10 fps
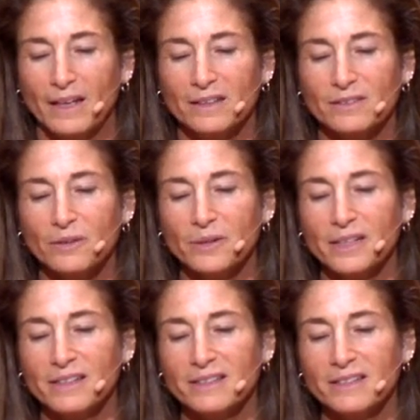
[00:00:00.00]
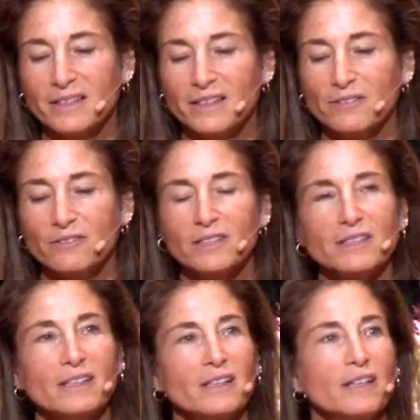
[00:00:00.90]
So it's an
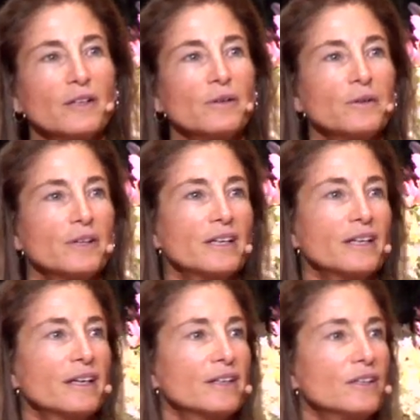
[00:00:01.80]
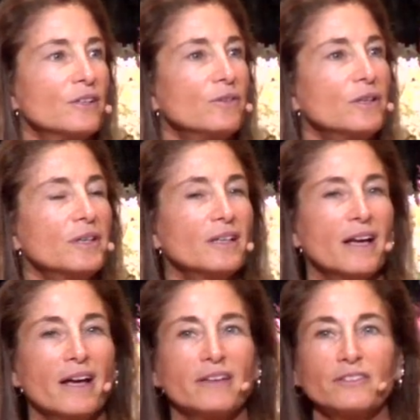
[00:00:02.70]
interesting inquiry, and you
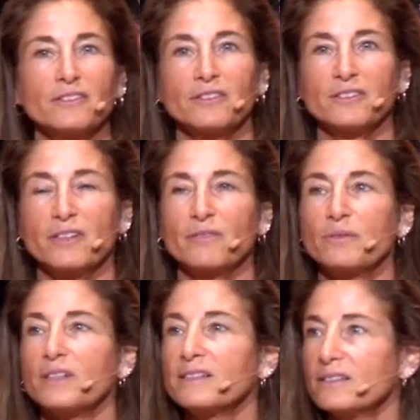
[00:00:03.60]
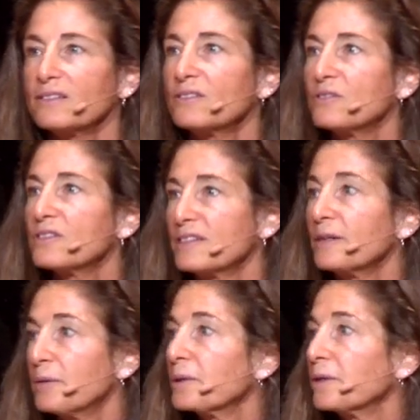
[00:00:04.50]
can ask yourself, and let's do this
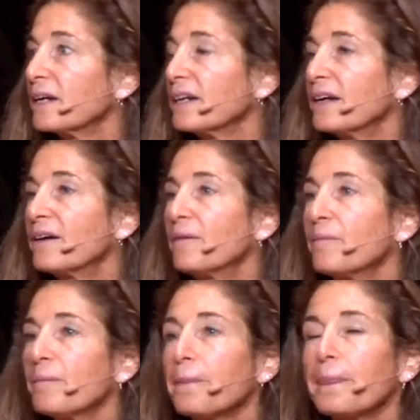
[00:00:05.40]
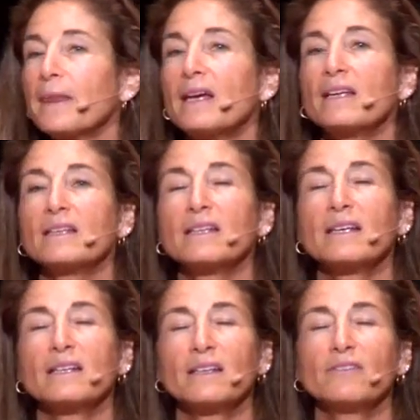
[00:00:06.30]
inquiry right now,
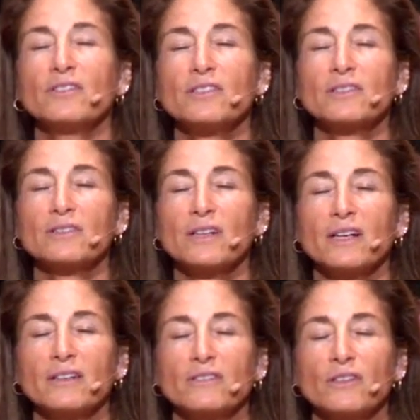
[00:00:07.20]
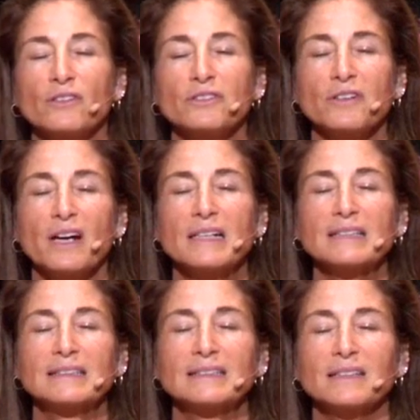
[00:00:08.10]
that if you just kind of close your
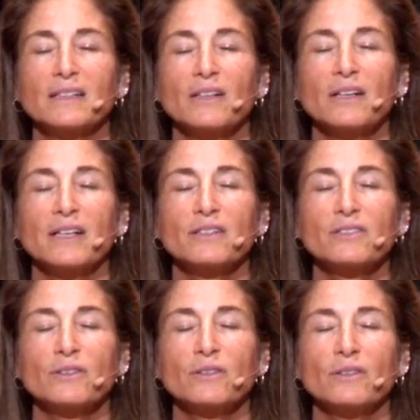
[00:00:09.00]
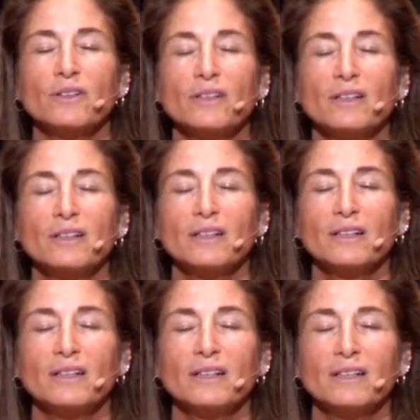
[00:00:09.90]
eyes and say, all right, so
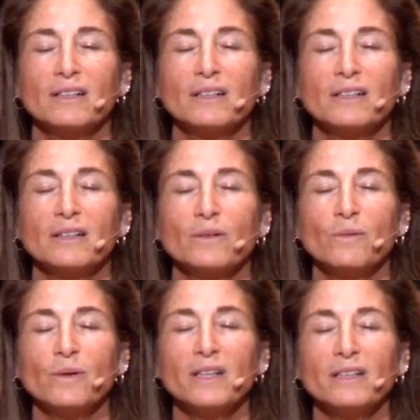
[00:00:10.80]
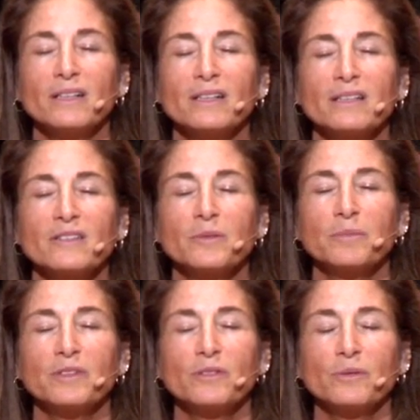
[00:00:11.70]
what is
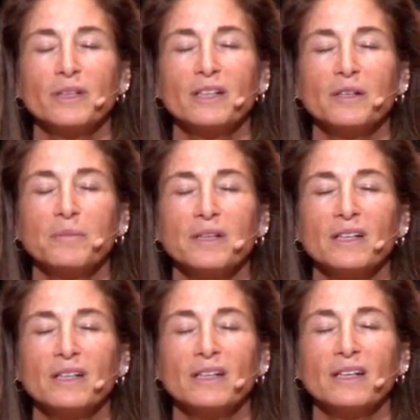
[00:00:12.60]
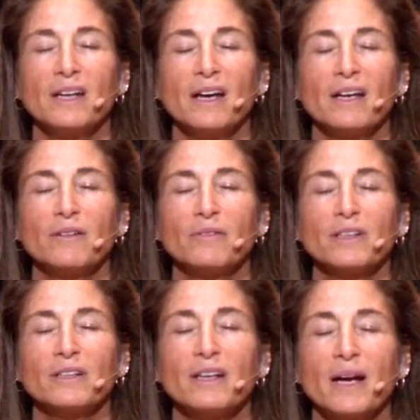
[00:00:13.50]
between me and
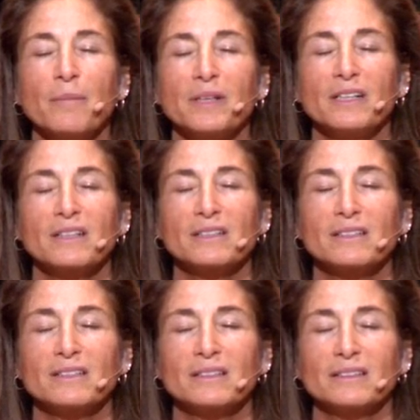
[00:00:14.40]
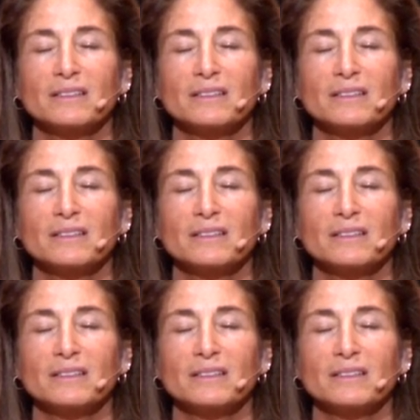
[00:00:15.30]
real happiness?